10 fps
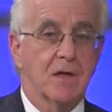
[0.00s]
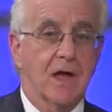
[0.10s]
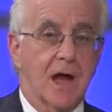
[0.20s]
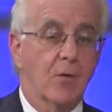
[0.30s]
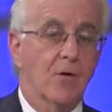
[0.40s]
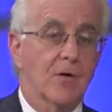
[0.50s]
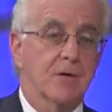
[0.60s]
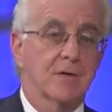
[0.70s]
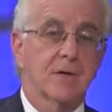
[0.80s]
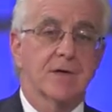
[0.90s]
how
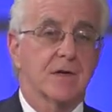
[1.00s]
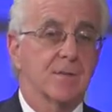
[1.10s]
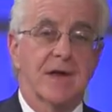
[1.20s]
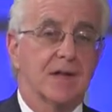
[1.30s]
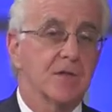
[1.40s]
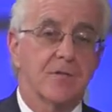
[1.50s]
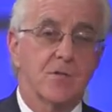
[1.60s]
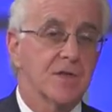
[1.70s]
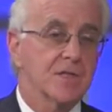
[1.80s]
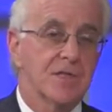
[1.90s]
we're going to make it
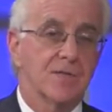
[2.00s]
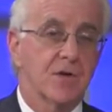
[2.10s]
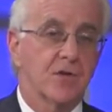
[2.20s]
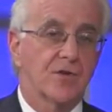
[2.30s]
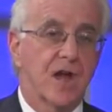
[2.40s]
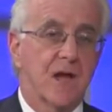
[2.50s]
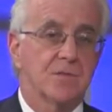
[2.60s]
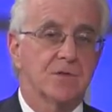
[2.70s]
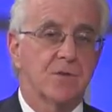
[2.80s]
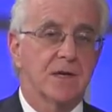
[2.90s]
through these difficult
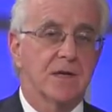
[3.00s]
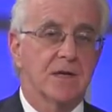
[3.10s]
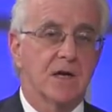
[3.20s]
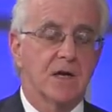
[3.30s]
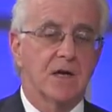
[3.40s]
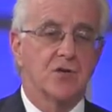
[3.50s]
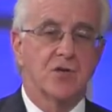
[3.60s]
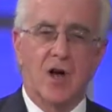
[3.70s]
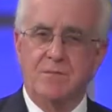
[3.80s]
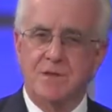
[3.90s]
times when
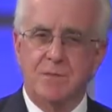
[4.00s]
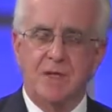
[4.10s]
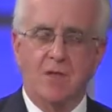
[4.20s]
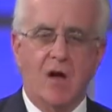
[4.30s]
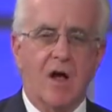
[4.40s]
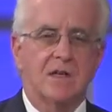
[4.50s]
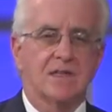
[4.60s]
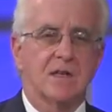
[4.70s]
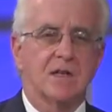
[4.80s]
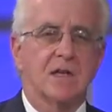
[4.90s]
jobs have been
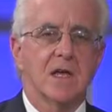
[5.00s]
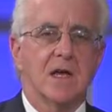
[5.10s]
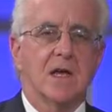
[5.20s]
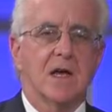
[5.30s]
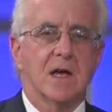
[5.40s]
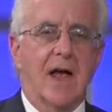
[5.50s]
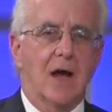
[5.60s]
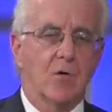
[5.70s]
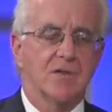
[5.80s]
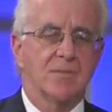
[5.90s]
lost and
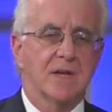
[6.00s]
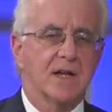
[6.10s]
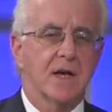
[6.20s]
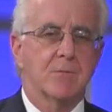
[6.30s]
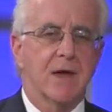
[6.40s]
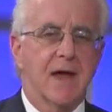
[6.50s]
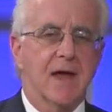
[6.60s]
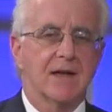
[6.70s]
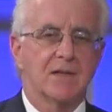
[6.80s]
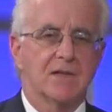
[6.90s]
hours have been cut
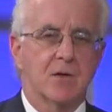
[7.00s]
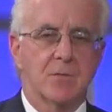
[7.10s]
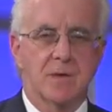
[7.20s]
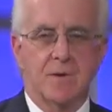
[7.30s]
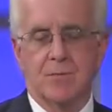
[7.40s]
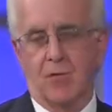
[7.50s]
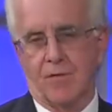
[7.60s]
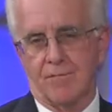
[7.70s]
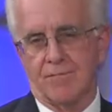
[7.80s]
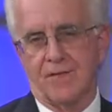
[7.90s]
back, and so many people
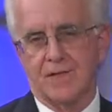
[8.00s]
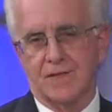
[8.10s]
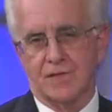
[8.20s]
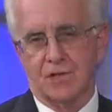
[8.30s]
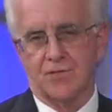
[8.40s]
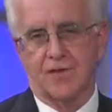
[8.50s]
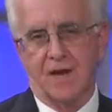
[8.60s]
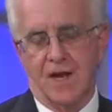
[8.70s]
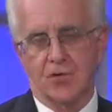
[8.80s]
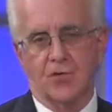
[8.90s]
are facing such
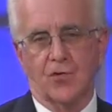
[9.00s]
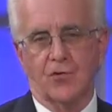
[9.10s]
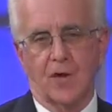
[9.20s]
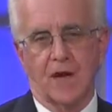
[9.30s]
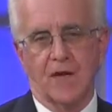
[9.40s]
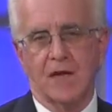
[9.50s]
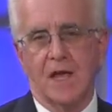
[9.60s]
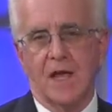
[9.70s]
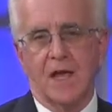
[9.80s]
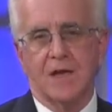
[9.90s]
financial strain.
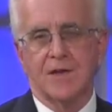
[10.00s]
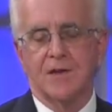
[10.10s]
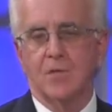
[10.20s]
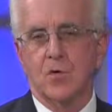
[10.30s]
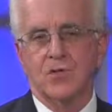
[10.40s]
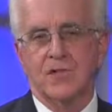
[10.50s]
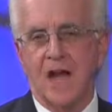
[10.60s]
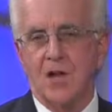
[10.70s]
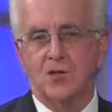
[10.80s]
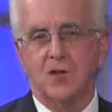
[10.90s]
And then, of course,
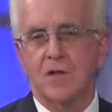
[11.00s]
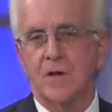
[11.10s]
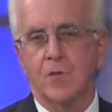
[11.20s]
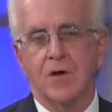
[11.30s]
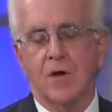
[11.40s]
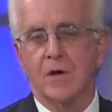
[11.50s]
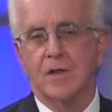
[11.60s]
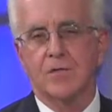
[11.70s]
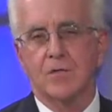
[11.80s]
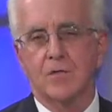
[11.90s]
nationally, we're going
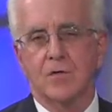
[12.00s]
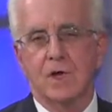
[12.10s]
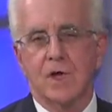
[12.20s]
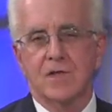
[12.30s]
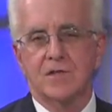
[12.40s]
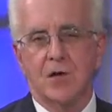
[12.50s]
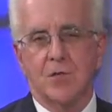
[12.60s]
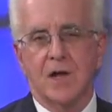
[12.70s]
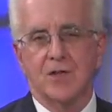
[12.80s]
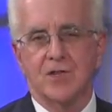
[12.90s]
through so
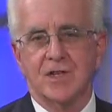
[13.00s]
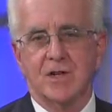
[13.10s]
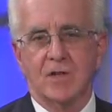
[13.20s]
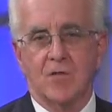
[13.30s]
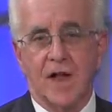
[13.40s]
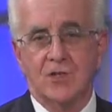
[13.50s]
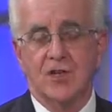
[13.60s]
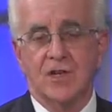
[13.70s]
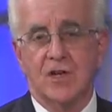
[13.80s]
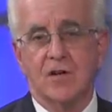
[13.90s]
much in an
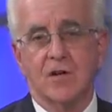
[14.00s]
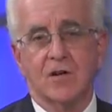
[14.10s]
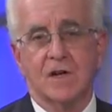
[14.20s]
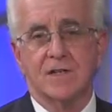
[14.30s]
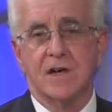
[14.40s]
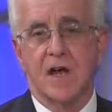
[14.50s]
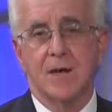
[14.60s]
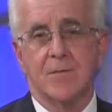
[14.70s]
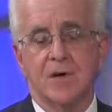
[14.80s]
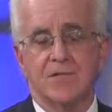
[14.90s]
election year and a
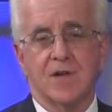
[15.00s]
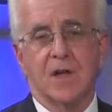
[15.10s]
time of